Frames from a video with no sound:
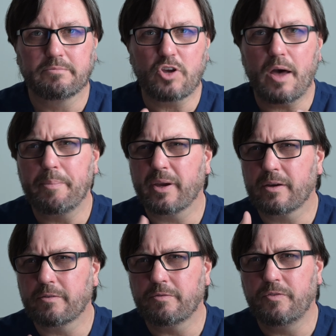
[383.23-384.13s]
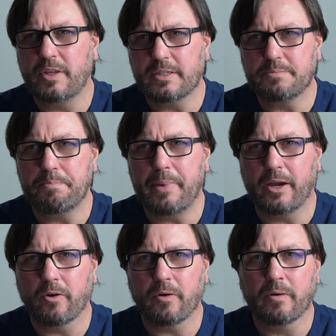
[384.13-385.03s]
topic of these
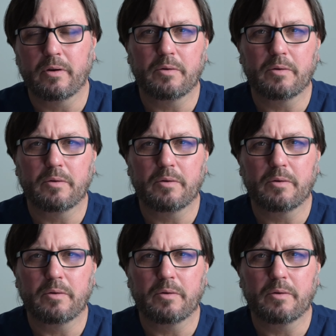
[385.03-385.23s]
bigger,